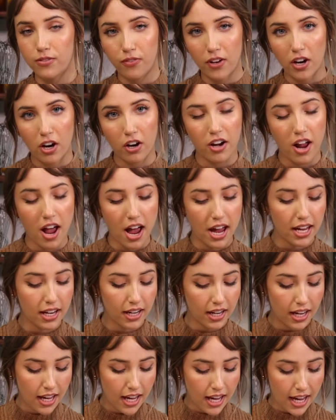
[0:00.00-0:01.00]
Fahrenheit,
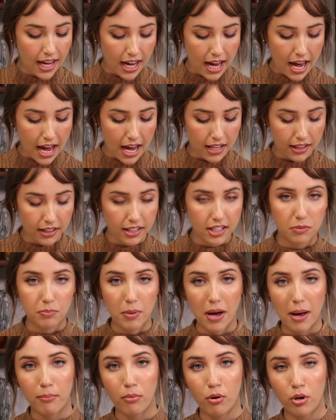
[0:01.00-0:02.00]
and these
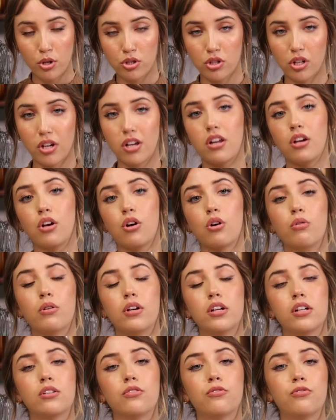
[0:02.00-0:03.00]
bad boys are gonna go
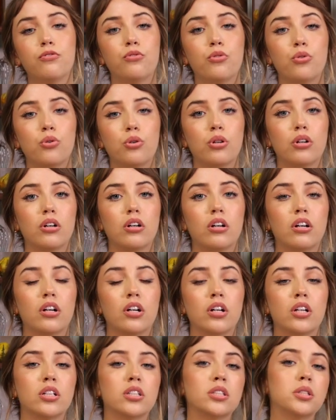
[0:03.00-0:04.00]
in
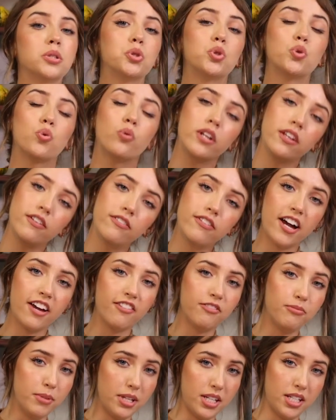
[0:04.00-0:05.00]
for
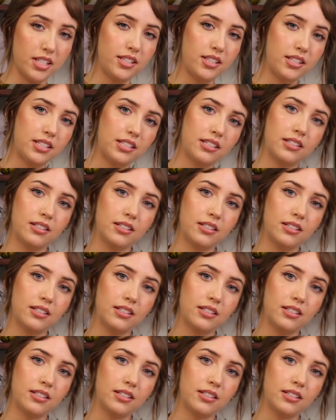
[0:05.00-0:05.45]
25 minutes.